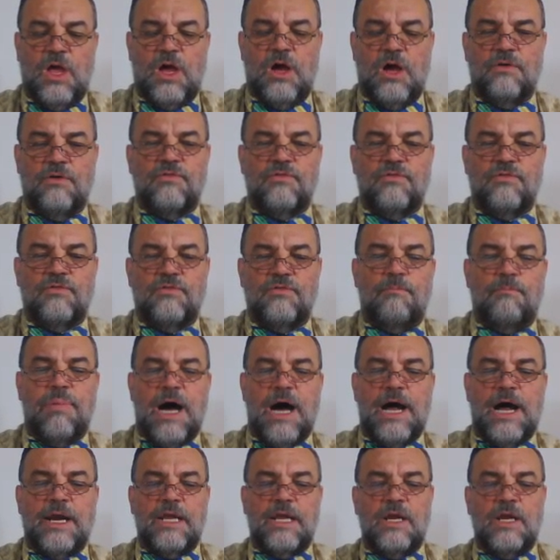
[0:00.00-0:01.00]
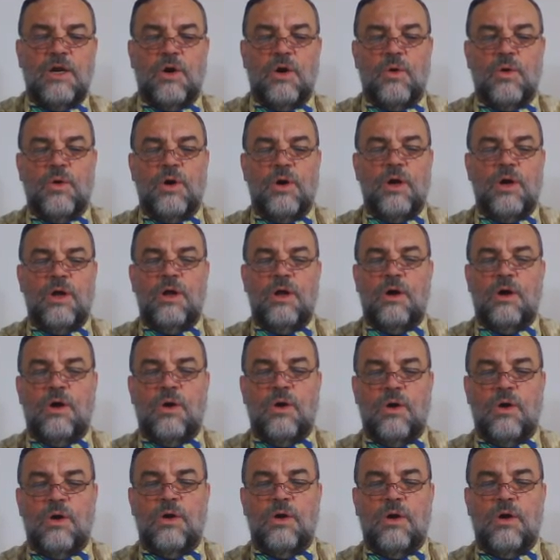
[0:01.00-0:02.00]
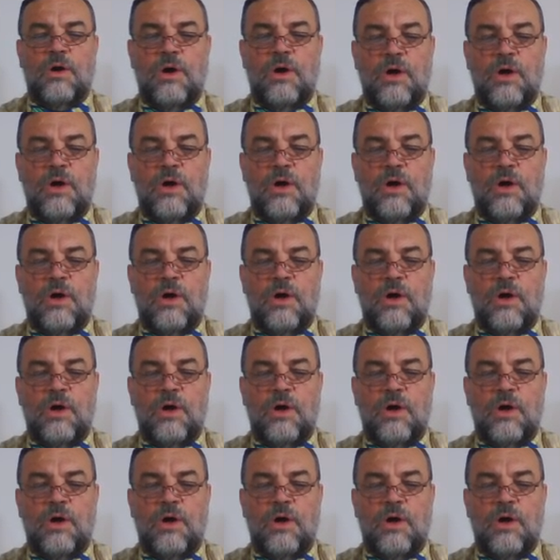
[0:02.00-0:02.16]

of our body or